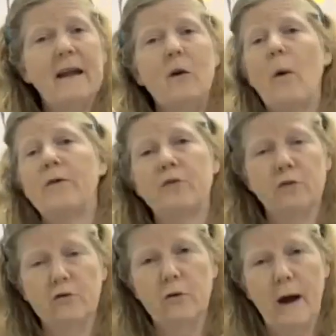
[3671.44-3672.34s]

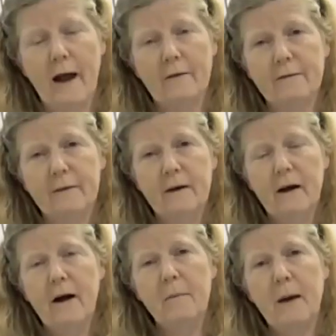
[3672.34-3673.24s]
questions you have
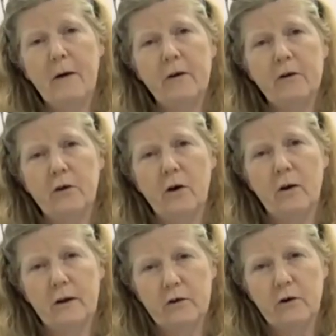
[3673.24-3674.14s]
about your
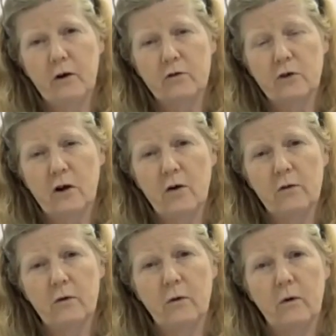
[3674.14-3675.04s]
dog, your dog's
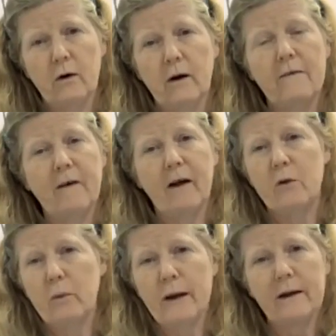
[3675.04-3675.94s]
coat, or
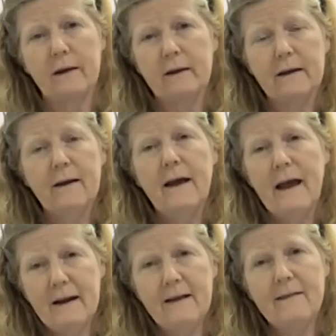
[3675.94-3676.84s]
evaluating
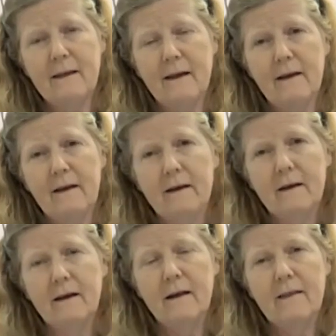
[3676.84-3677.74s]
anything
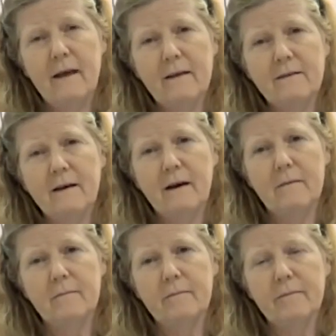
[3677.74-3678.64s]
that
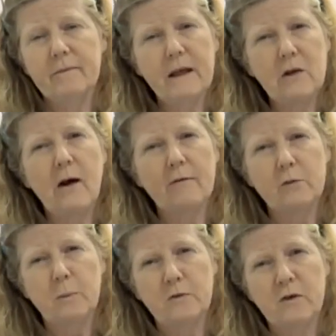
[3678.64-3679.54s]
you have a
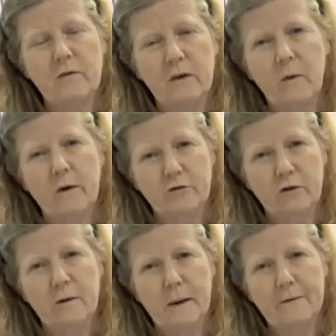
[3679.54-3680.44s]
specific
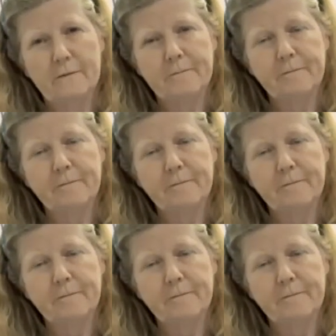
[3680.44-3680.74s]
question about.